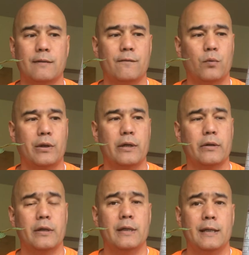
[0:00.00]
for you,
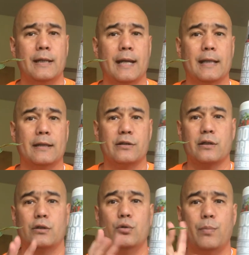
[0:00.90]
and there's a
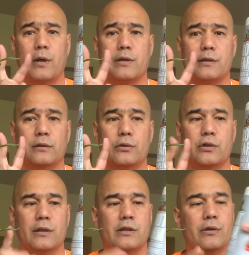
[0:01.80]
2-part
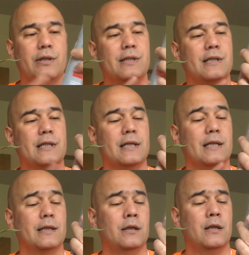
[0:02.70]
solution. So this is the
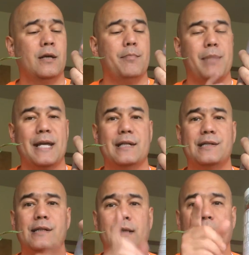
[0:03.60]

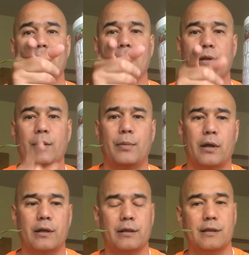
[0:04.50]
base, and then the other
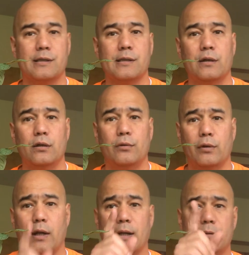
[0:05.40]
part is
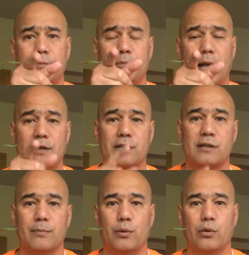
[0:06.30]
actually
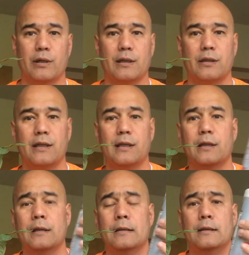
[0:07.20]
supporting
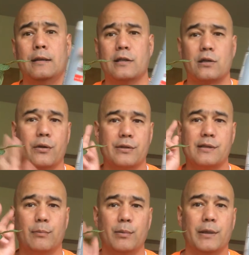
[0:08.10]
it's called the
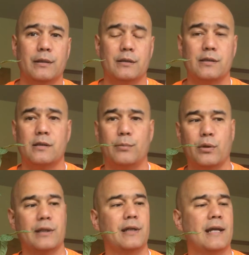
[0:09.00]
supplement, is
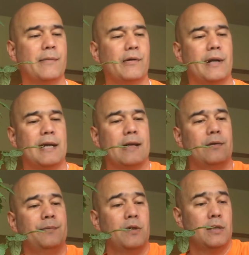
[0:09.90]
supporting the camera right
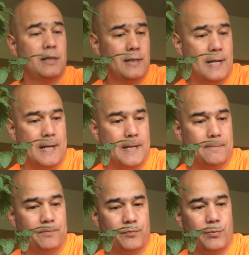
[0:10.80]
now.
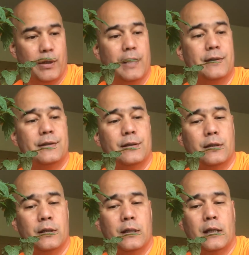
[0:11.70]
But
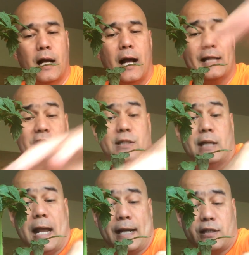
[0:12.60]
I just,
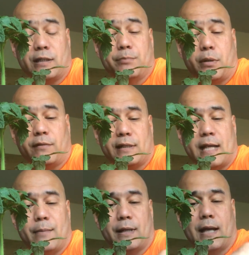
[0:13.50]
actually, perfect
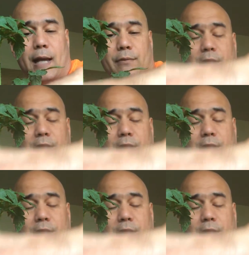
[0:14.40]
timing, I've